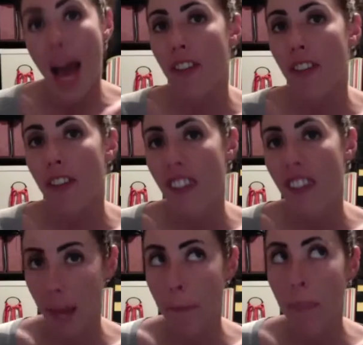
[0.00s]
your
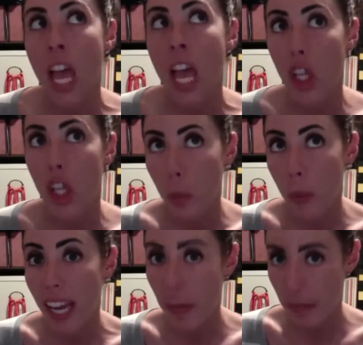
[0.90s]
favorite. You
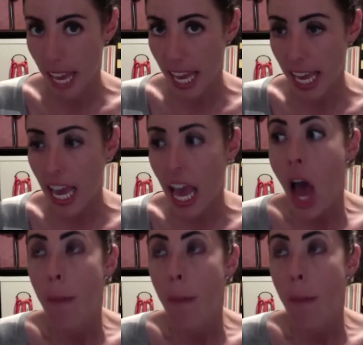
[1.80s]
can